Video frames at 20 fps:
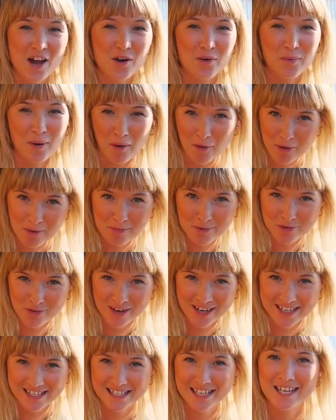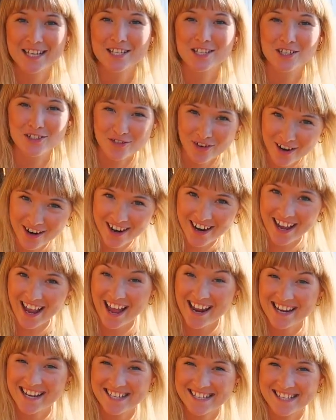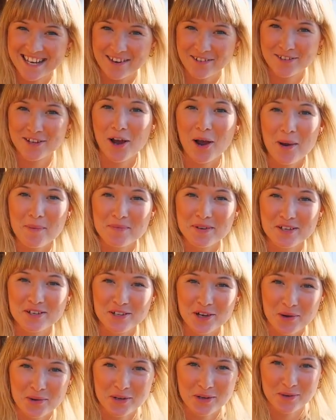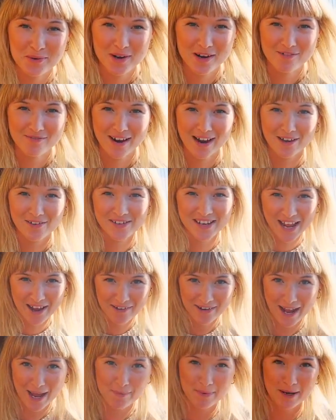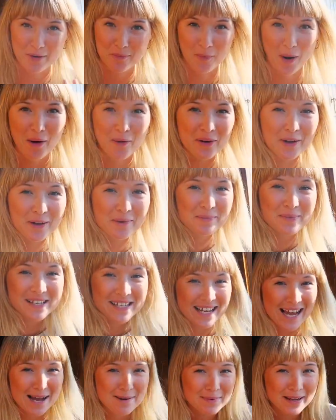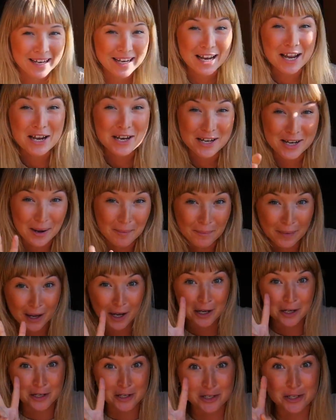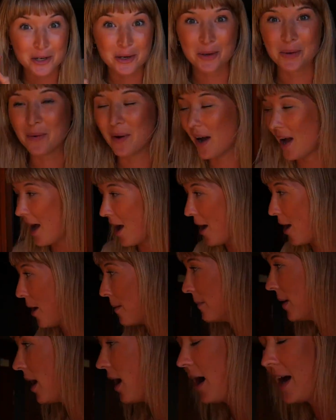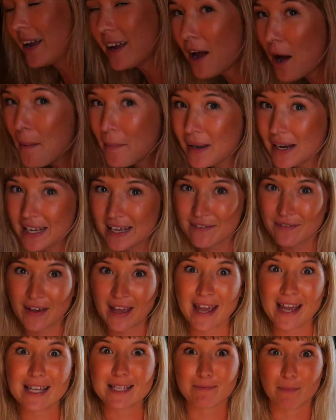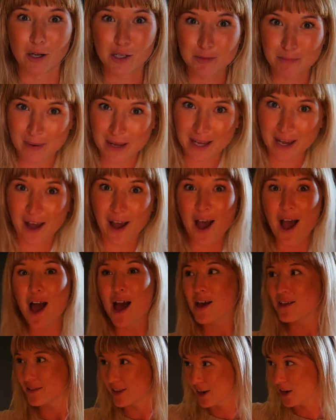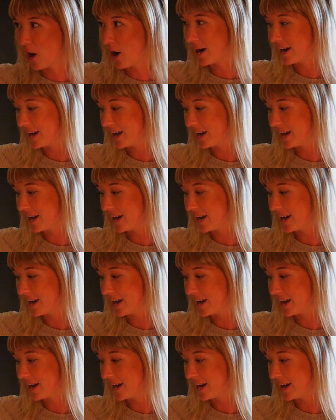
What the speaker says: Welcome drinks drunk, and it is now time to show you around our cabin. Welcome to cabin number 2. I can't believe it. It's much bigger than I